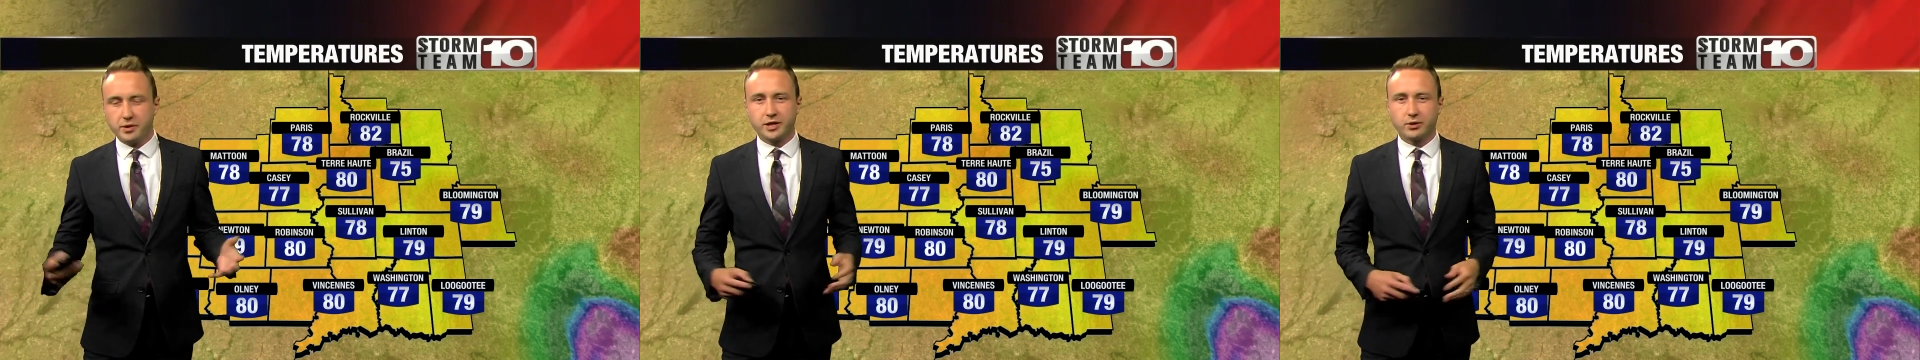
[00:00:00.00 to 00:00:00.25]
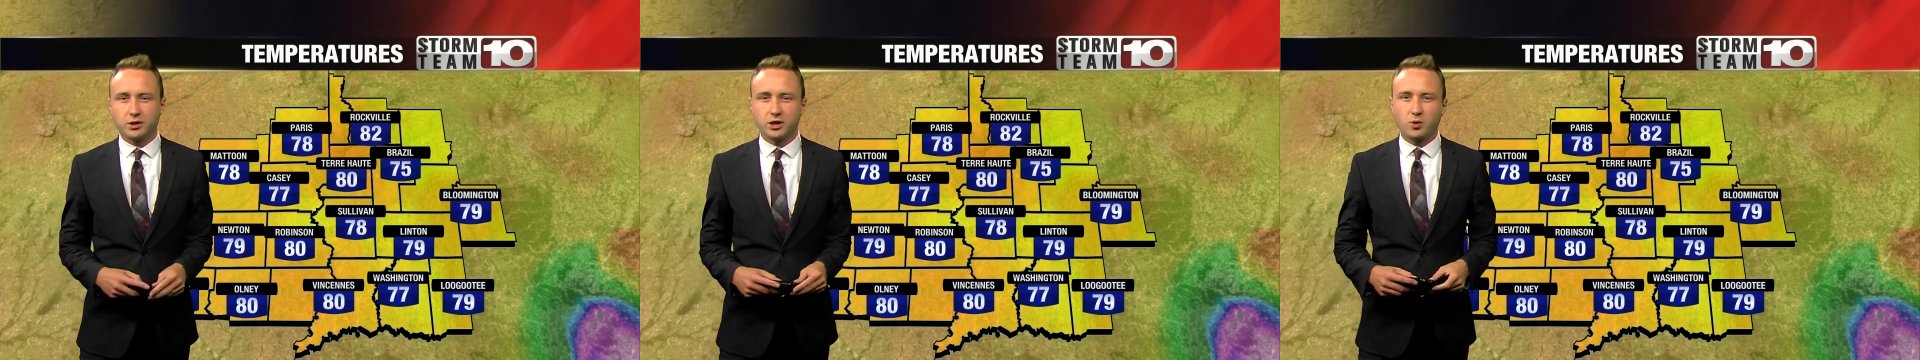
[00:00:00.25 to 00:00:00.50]
You
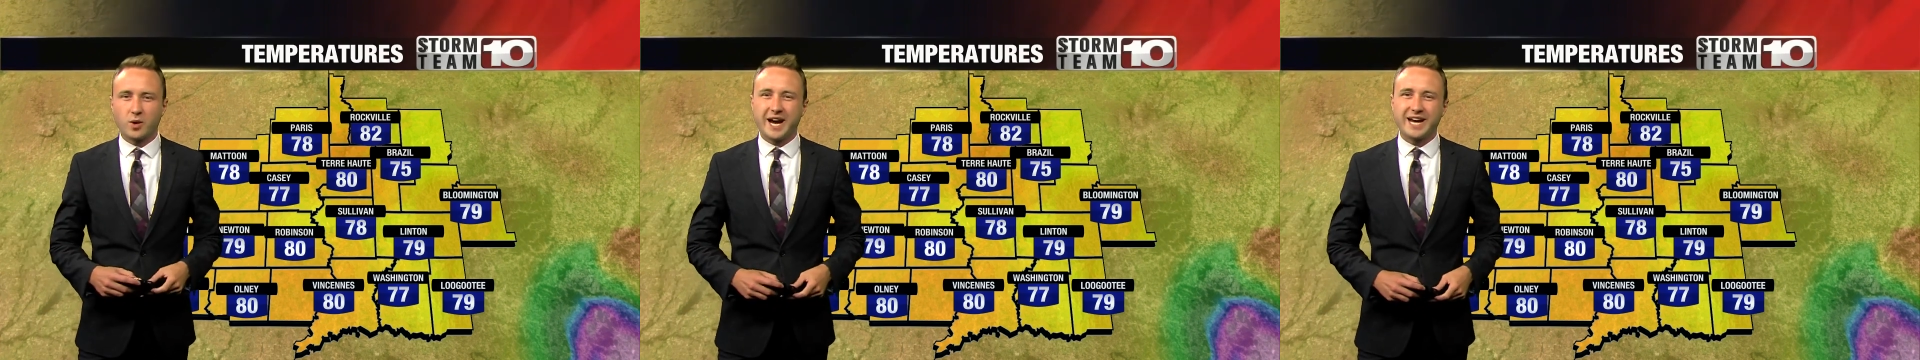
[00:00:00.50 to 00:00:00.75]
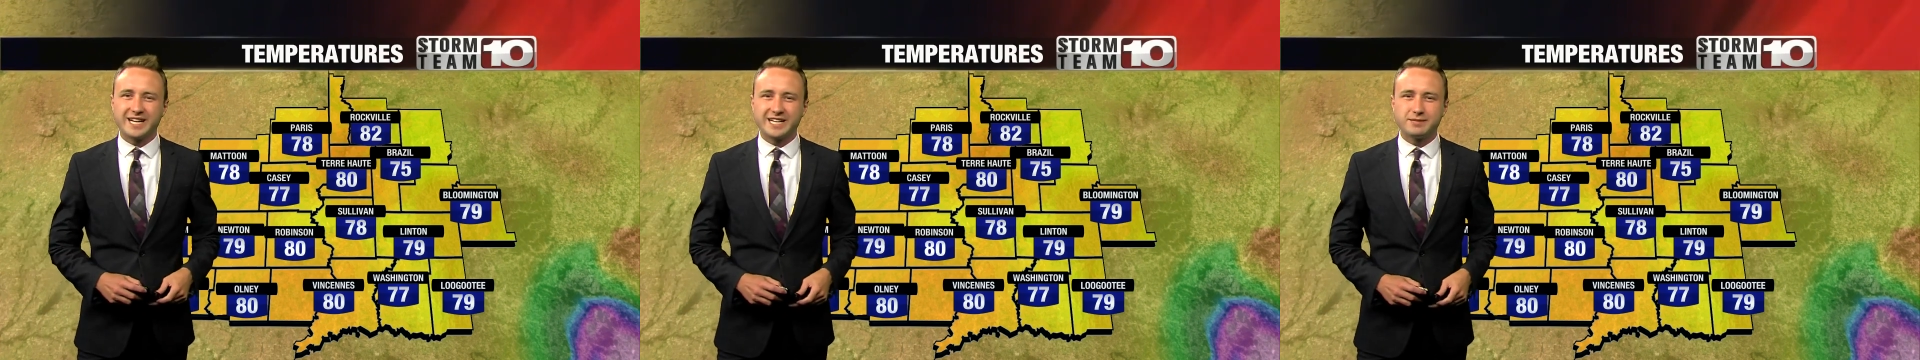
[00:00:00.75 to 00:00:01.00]
know, we're in the lower
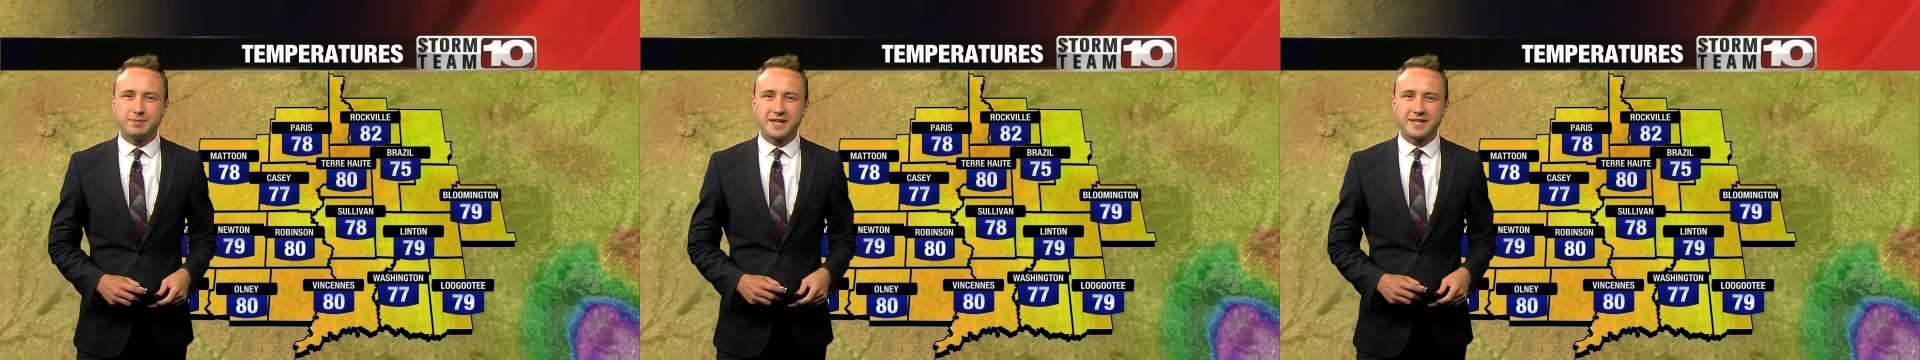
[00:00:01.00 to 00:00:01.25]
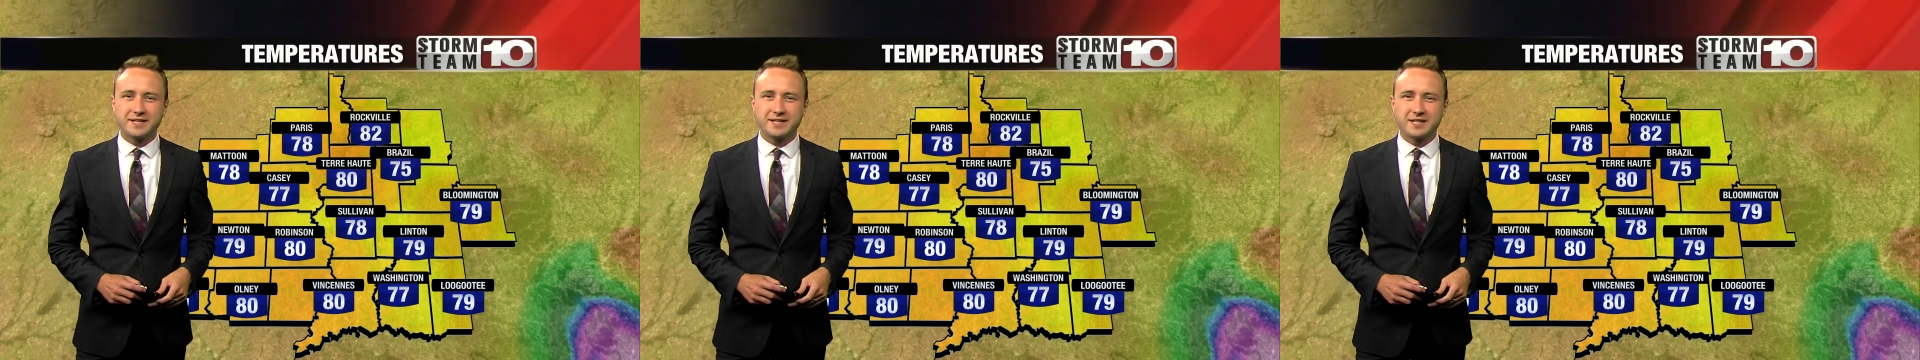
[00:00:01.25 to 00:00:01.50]
80s by
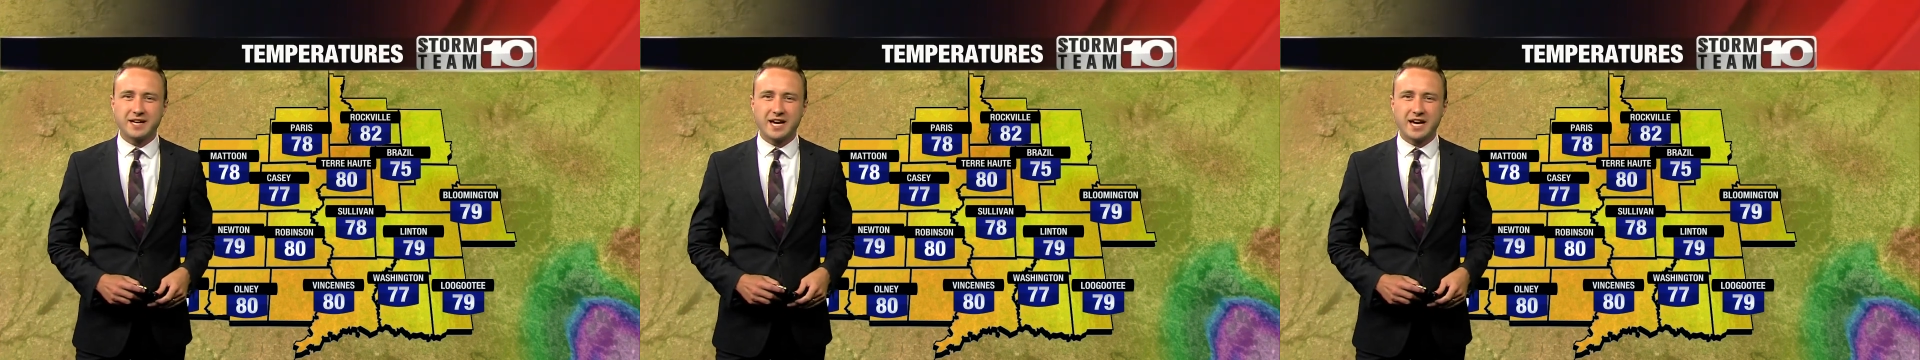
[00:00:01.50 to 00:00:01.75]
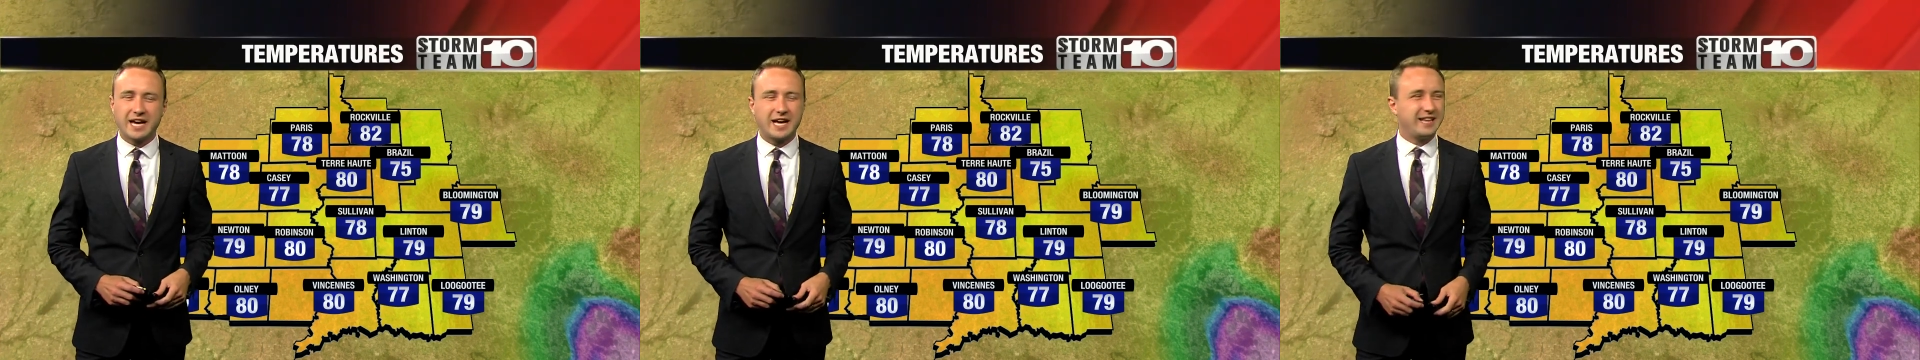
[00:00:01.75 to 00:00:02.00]
the end of the
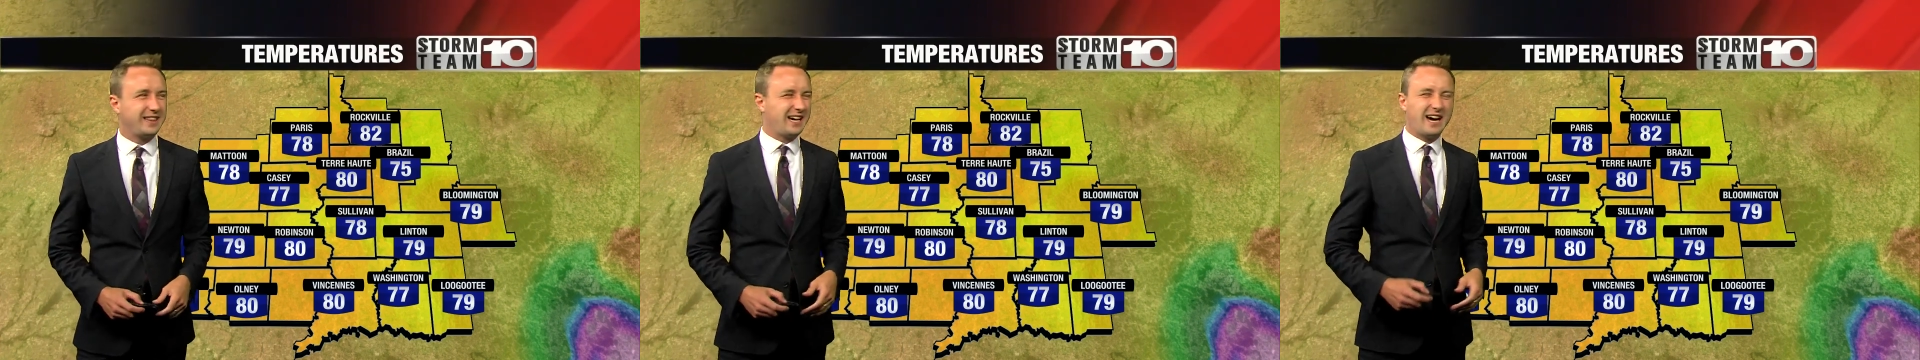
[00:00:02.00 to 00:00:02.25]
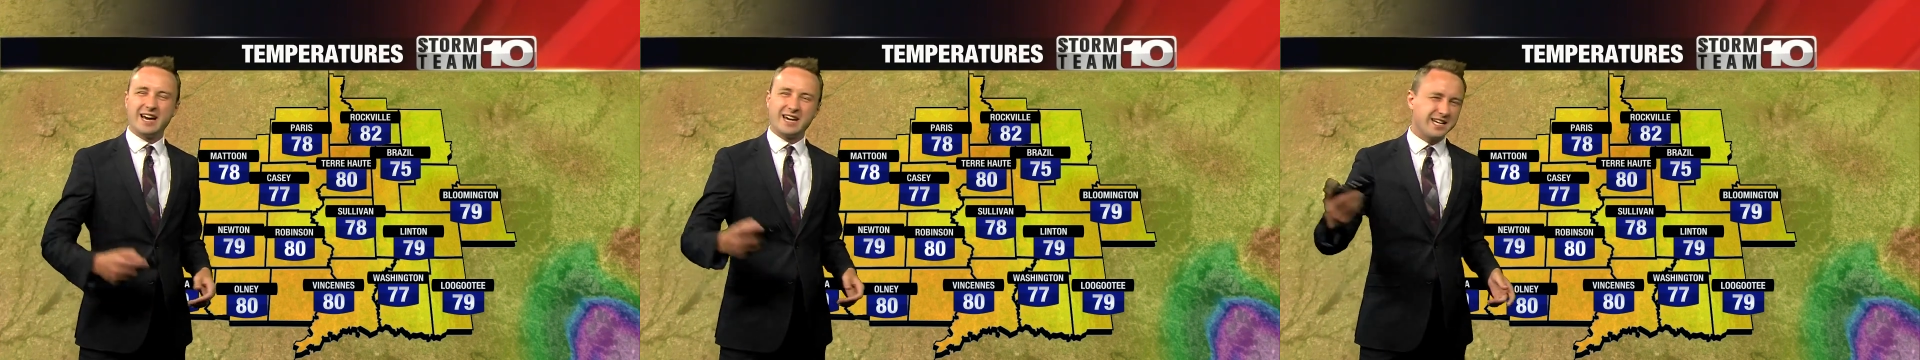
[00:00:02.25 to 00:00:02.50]
day, at the
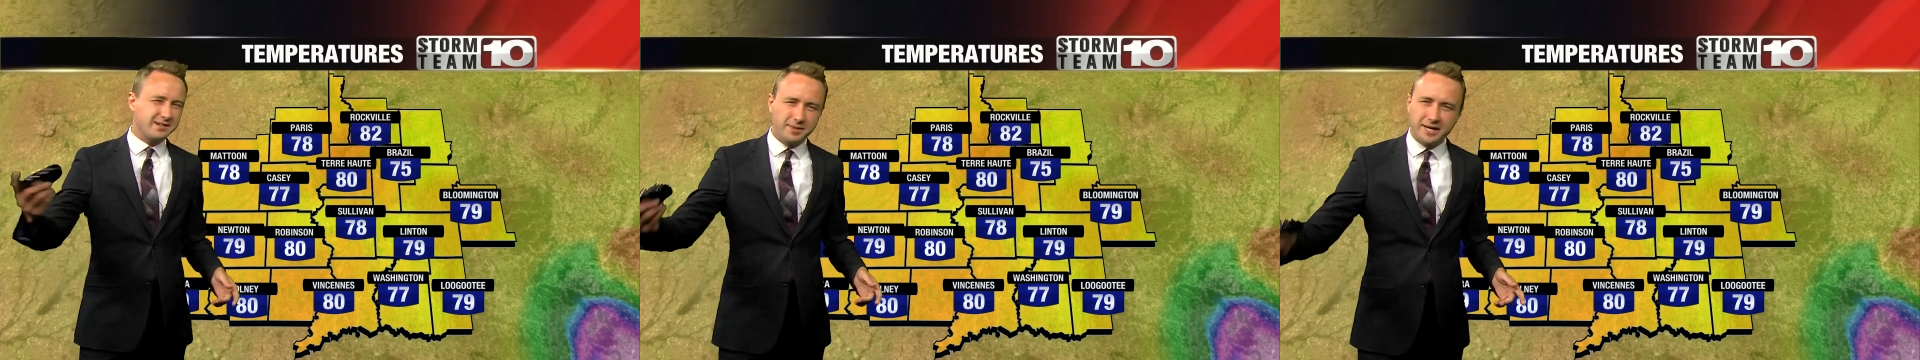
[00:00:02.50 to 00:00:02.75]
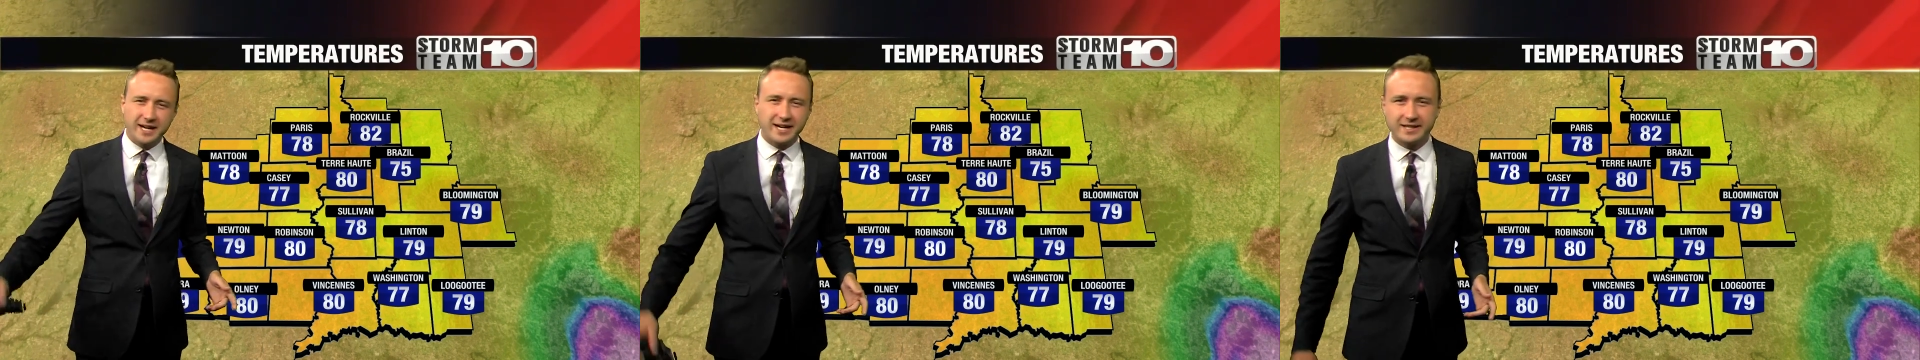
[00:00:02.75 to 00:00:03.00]
high end,
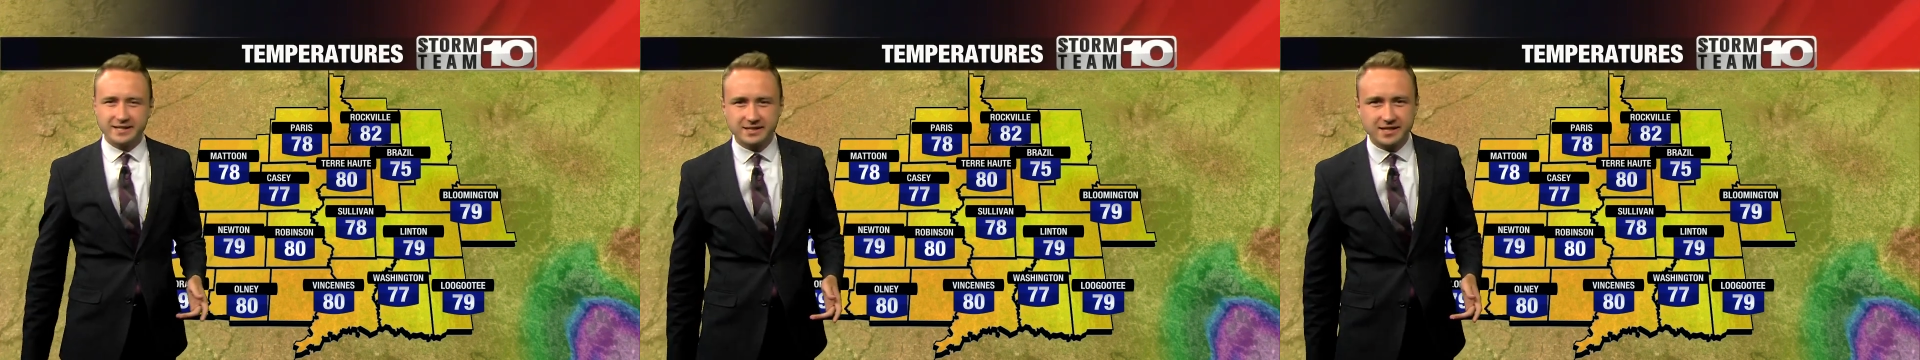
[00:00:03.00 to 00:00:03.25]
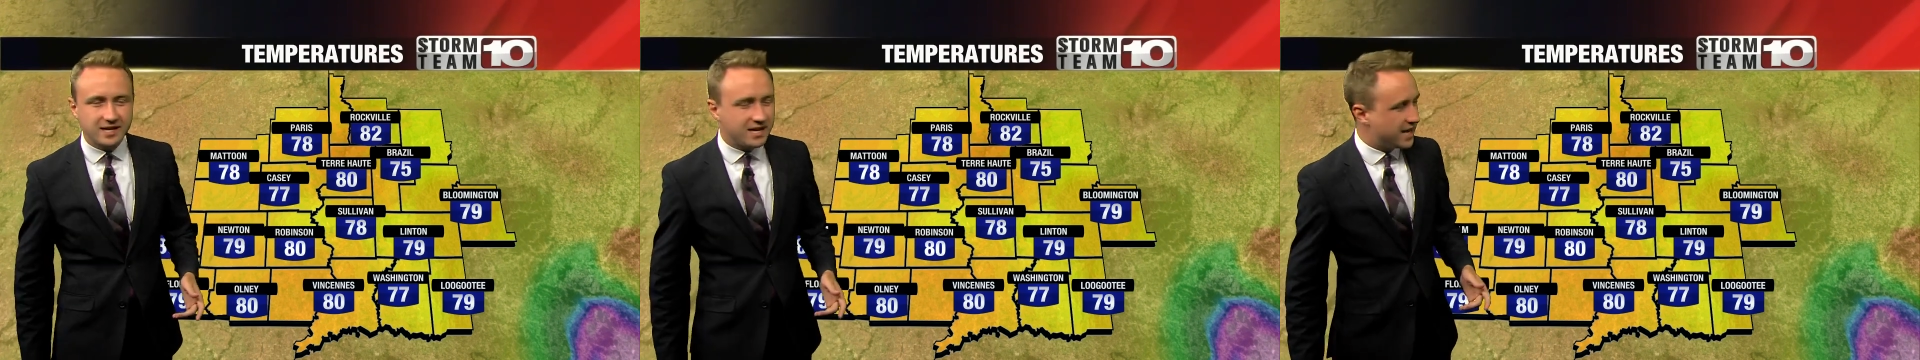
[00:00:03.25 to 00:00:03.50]
mid 80s.